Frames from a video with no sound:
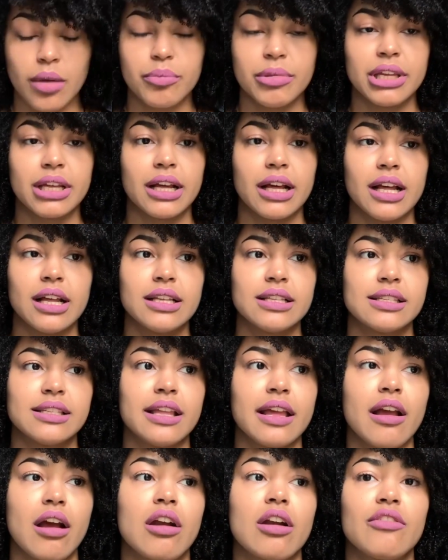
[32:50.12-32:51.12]
because
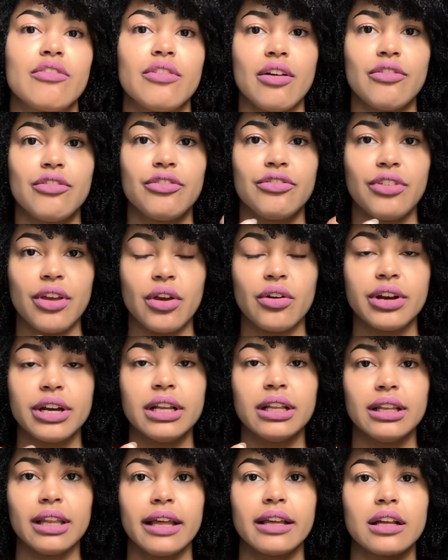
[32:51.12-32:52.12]
they are
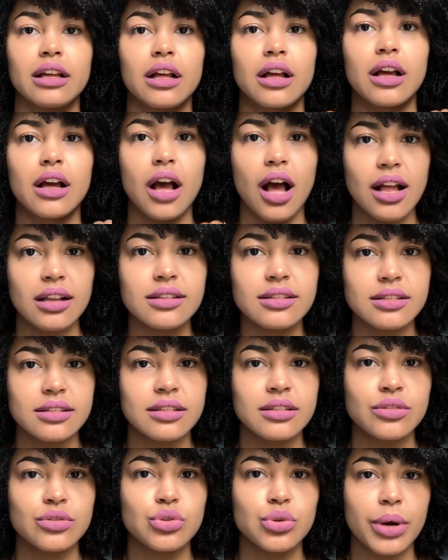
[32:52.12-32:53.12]
very
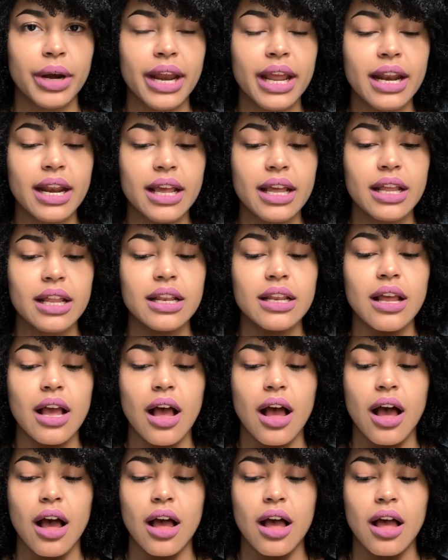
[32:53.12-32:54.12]
concentrated
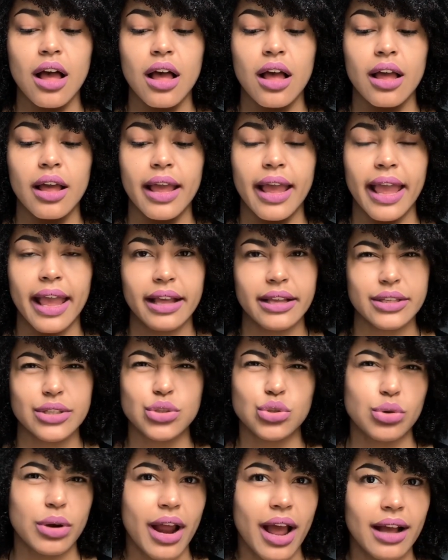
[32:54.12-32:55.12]

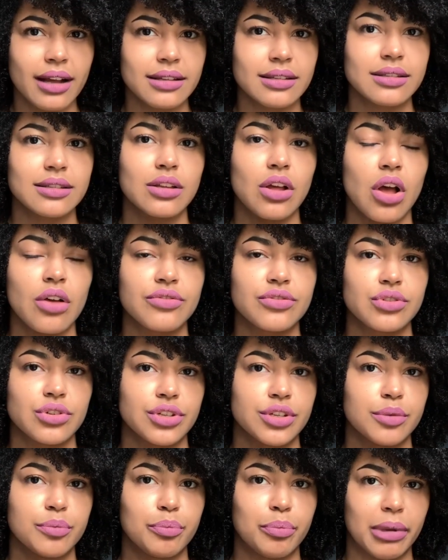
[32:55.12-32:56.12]
extracts of
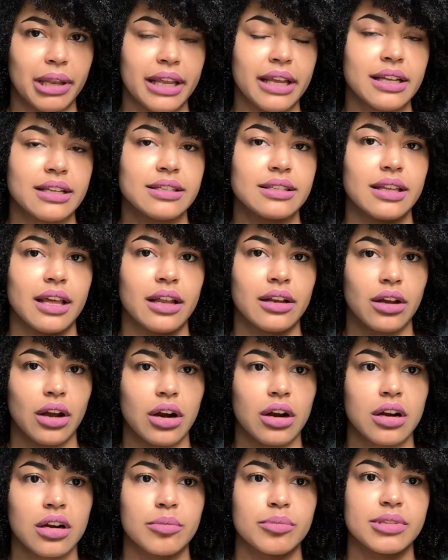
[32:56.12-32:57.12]
certain plants and
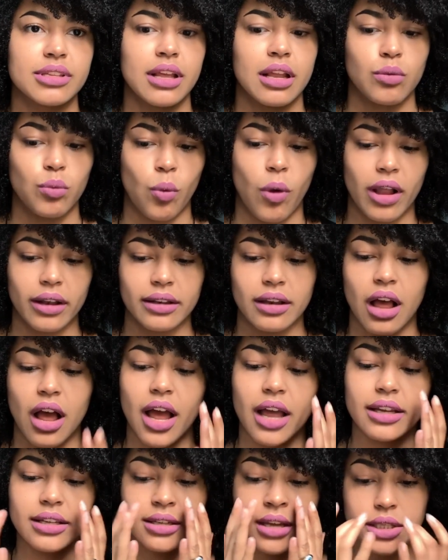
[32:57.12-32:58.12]
herbs and
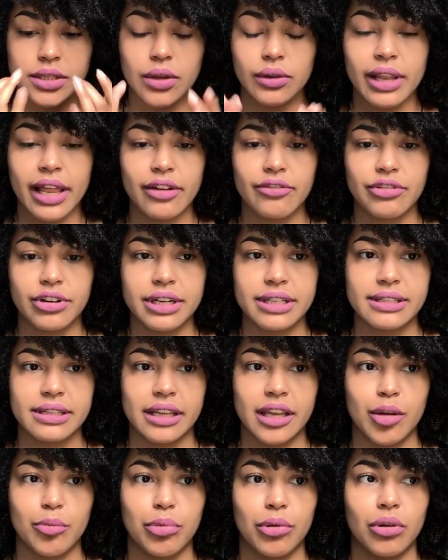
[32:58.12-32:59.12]
whatnot. So like for
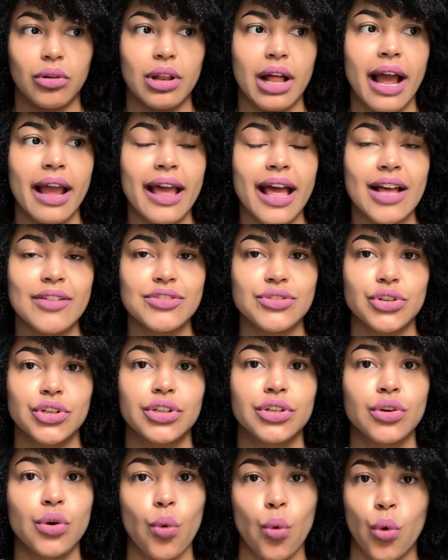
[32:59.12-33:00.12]
example, I have
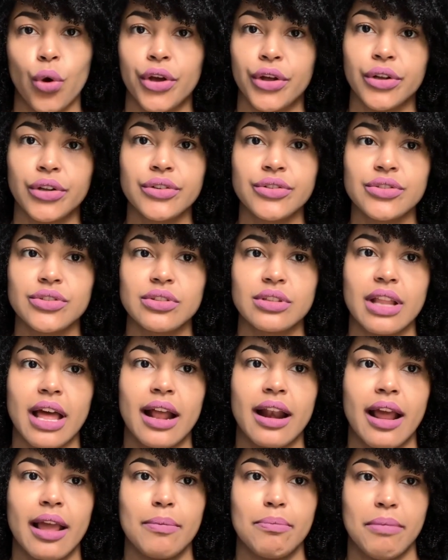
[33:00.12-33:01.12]
certain oils
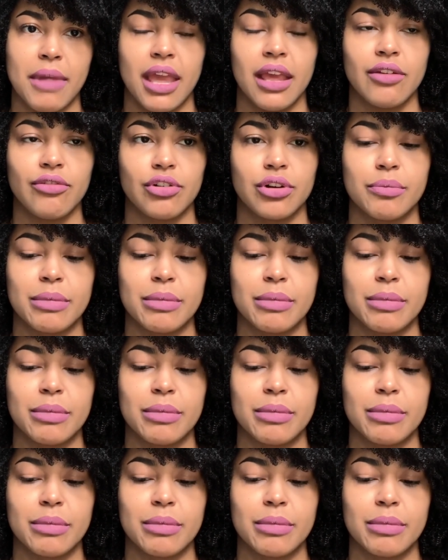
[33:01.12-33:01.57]
that I make for